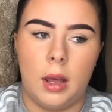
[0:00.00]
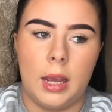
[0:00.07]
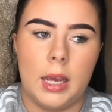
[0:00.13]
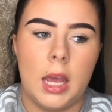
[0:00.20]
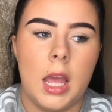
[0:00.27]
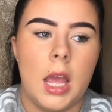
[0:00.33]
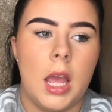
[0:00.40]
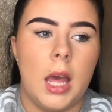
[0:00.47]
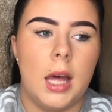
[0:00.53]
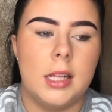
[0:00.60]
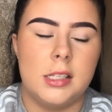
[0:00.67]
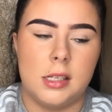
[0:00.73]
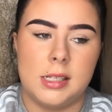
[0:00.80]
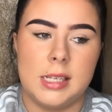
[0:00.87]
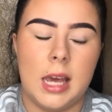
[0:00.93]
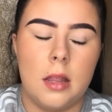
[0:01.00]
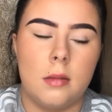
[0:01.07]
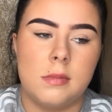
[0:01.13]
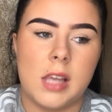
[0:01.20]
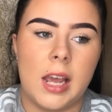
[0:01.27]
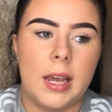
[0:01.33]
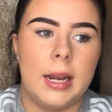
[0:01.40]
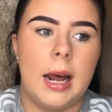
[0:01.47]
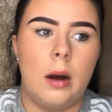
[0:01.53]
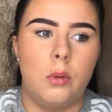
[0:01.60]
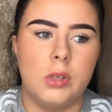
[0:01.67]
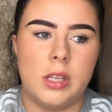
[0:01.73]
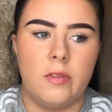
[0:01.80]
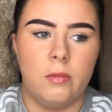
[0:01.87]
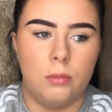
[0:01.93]
like. And so to get them taken out
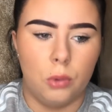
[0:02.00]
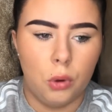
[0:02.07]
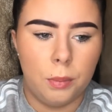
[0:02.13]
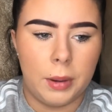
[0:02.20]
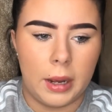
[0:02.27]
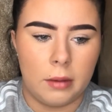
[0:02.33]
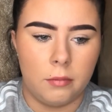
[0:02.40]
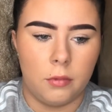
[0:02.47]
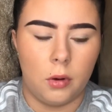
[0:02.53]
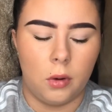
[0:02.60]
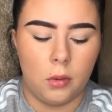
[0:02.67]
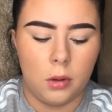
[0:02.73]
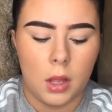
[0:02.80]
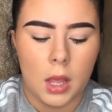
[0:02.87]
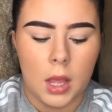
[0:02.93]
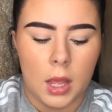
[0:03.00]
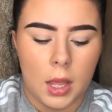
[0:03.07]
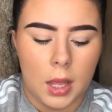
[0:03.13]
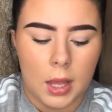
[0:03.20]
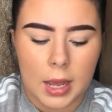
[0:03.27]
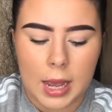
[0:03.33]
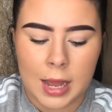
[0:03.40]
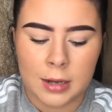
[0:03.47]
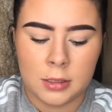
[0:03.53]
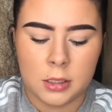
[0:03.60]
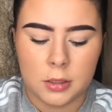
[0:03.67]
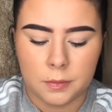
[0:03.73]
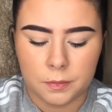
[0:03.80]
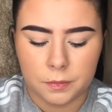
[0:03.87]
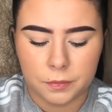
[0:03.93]
was even more painful.
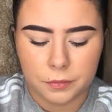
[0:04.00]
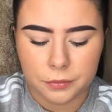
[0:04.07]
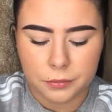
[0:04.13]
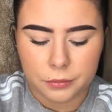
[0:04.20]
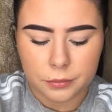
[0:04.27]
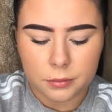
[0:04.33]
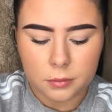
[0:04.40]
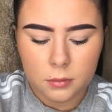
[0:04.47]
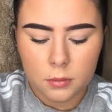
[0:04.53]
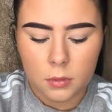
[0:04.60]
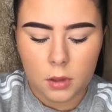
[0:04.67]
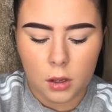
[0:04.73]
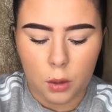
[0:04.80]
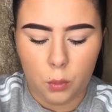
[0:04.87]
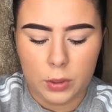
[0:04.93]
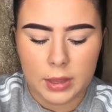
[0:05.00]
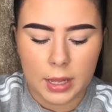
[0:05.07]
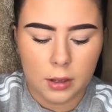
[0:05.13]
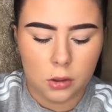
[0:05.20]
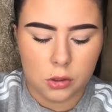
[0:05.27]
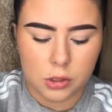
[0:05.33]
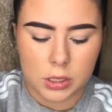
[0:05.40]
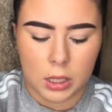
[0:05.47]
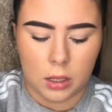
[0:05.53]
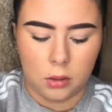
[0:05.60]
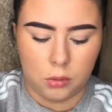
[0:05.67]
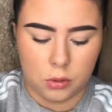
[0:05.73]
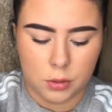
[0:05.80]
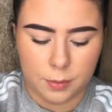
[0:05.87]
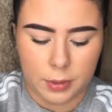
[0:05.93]
And we then got
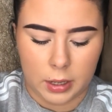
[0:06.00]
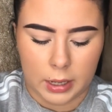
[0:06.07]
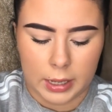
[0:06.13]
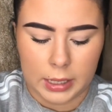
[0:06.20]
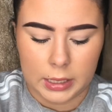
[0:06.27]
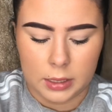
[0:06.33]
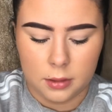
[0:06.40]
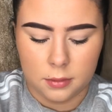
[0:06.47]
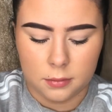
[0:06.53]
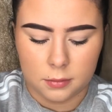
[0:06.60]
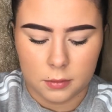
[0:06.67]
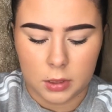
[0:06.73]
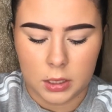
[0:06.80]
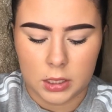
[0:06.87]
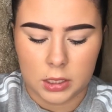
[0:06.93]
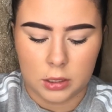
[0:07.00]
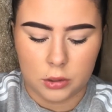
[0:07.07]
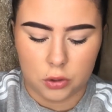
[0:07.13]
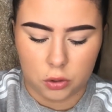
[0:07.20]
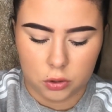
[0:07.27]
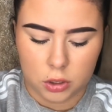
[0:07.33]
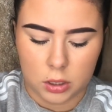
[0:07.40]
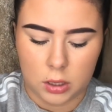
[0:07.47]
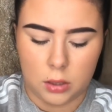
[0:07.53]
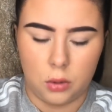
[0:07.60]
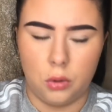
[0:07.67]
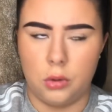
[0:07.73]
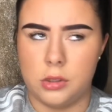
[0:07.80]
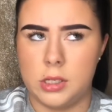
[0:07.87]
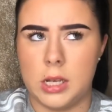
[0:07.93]
told by another doctor
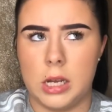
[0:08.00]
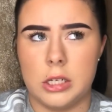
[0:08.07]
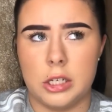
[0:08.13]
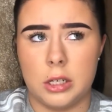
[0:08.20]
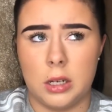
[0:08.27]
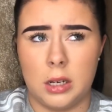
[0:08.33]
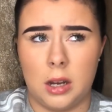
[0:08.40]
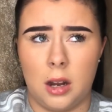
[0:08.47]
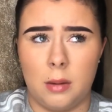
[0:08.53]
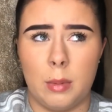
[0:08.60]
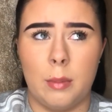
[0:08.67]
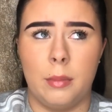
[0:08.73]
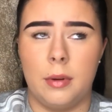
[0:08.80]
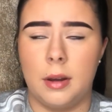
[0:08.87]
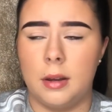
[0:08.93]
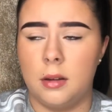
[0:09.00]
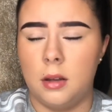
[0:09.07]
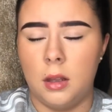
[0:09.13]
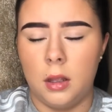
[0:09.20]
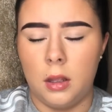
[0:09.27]
or surgeon, I can't remember